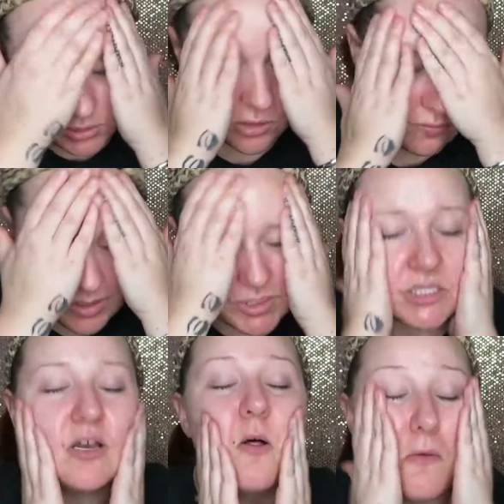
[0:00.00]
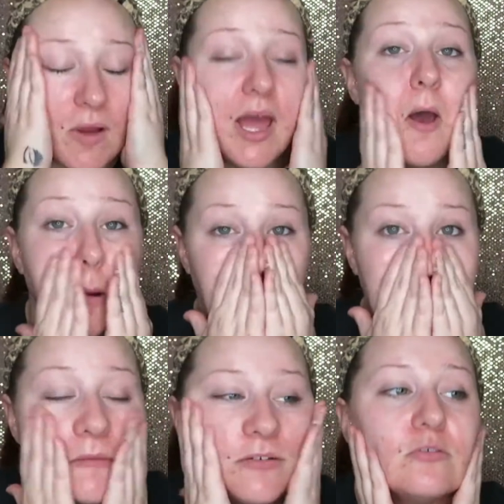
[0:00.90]
So rub this all around, get
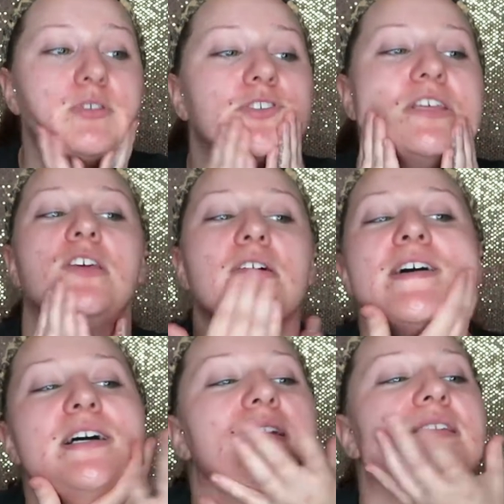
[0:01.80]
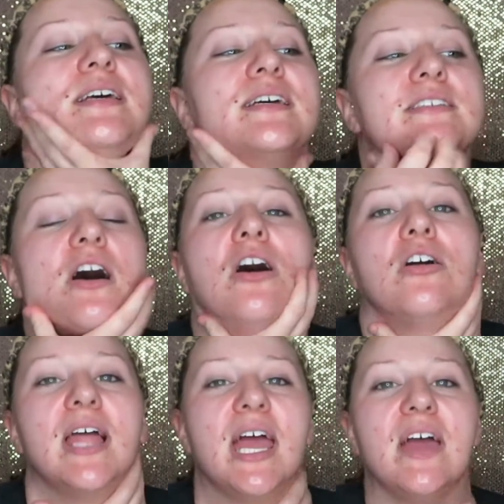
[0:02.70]
all those goodness
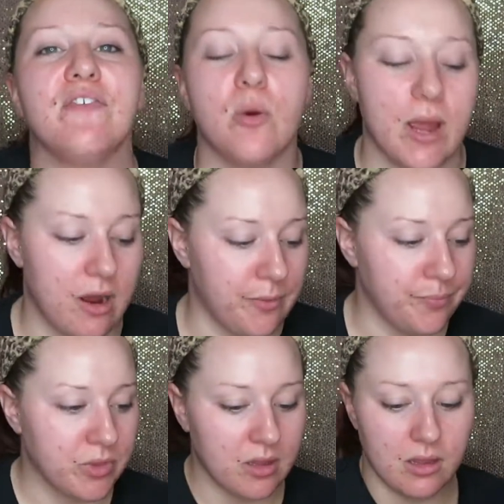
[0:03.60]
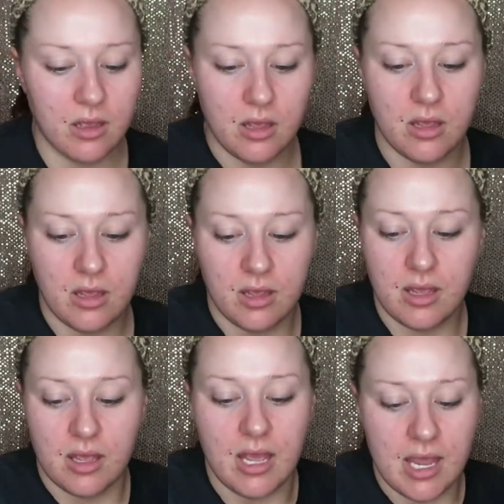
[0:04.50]
all everywhere.
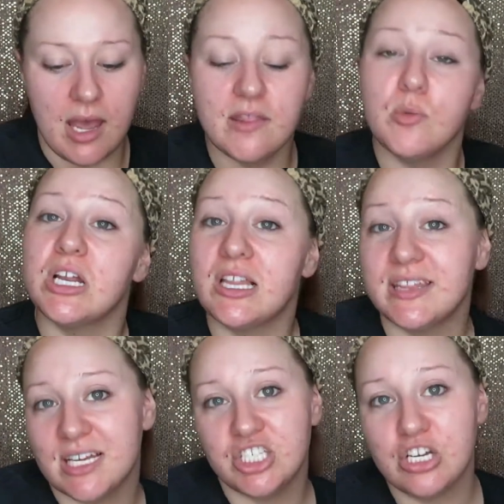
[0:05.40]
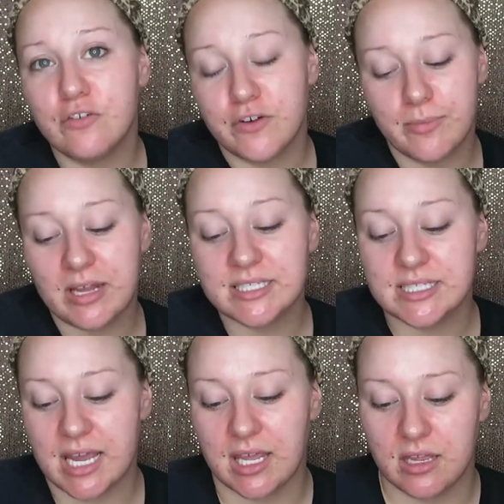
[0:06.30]
And then we're gonna let that chill for about a
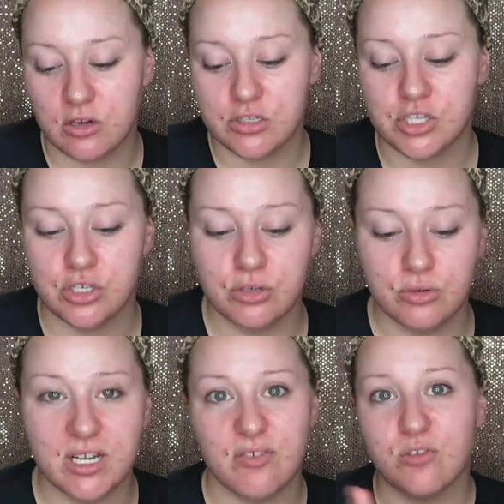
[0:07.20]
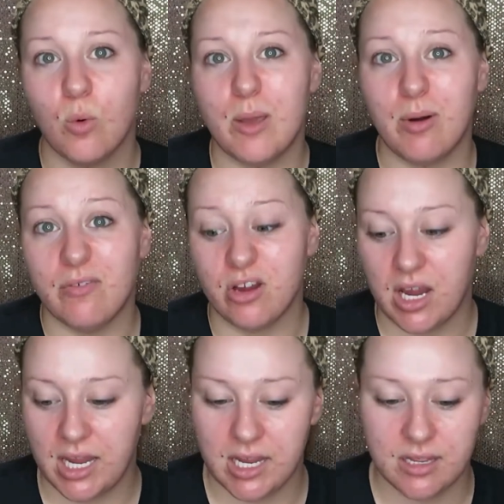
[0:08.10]
second or two, enough to wipe off your
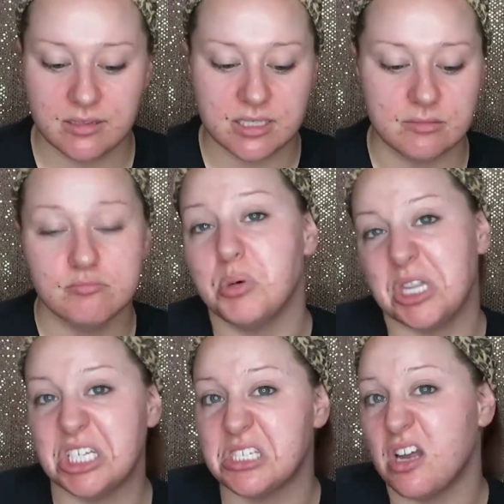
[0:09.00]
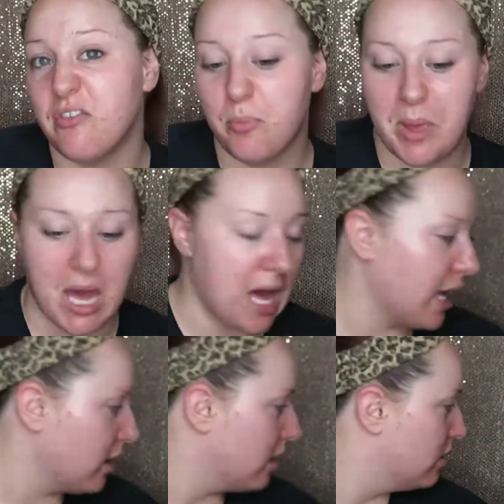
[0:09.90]
hands and put this stuff
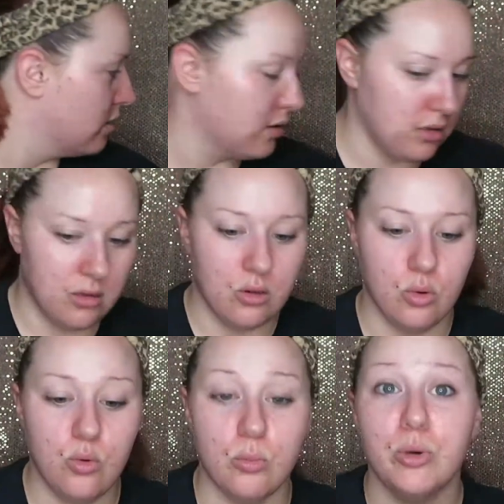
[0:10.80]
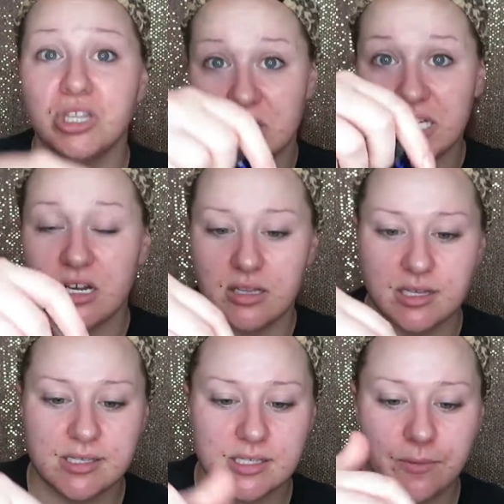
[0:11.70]
back. Ooh, put the lid on
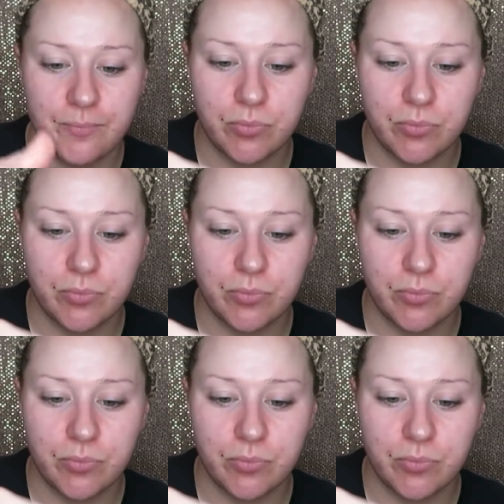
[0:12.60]
this.